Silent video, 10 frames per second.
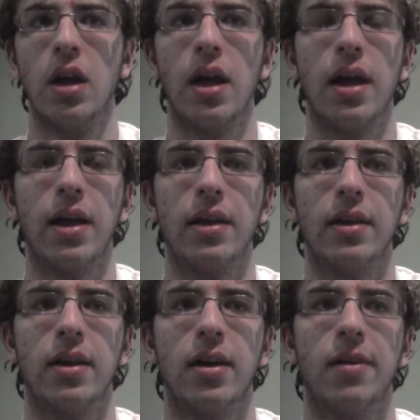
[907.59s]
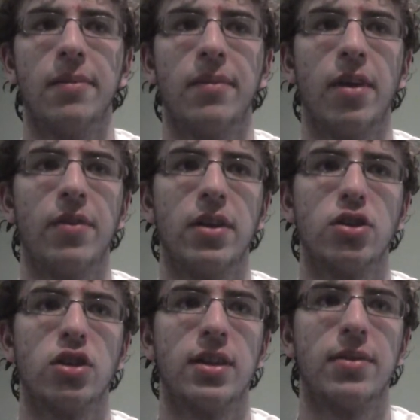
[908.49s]
and um,
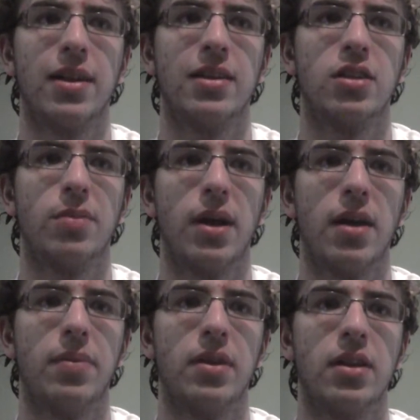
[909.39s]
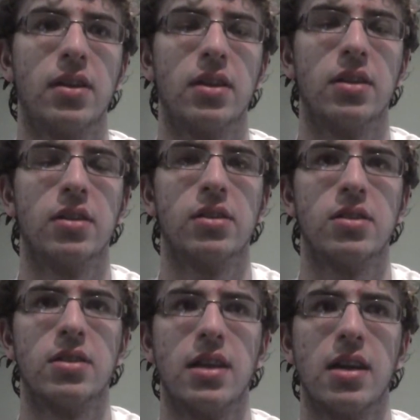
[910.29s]
eventually what ends up happening is
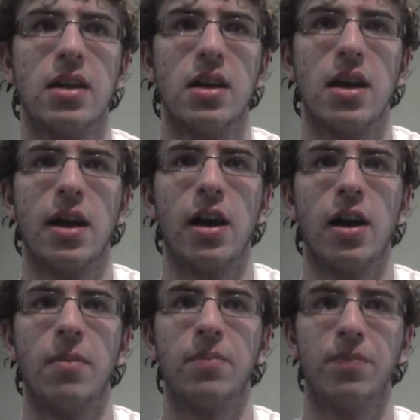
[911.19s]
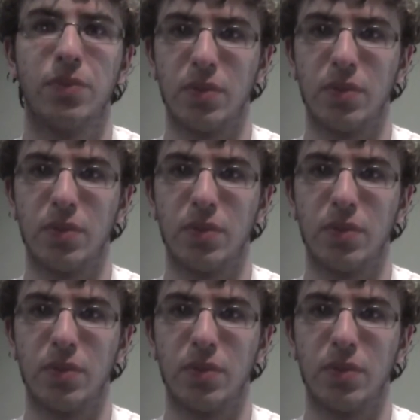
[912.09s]
is that um,